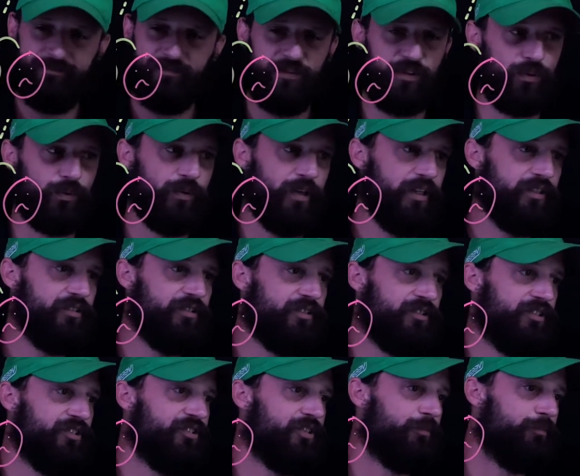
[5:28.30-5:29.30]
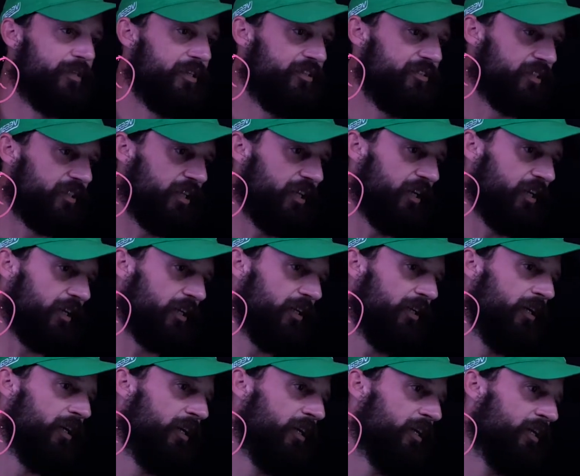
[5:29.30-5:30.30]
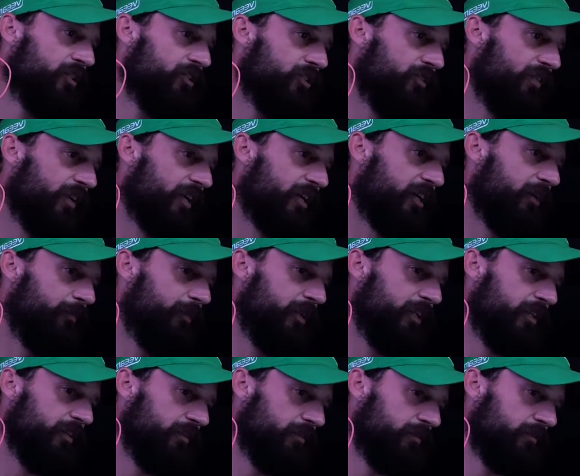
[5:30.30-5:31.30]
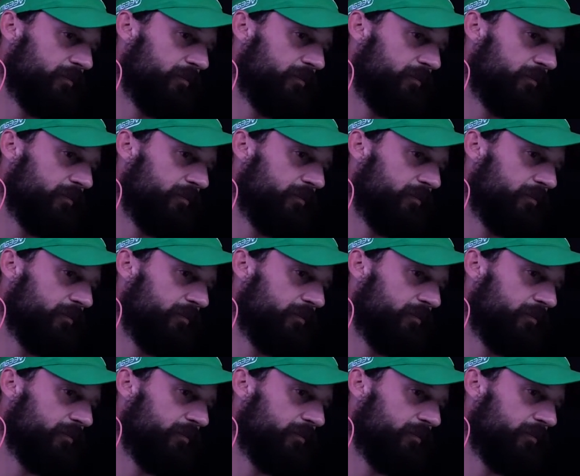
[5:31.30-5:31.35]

the rest is just a piece of cake. So if I come in,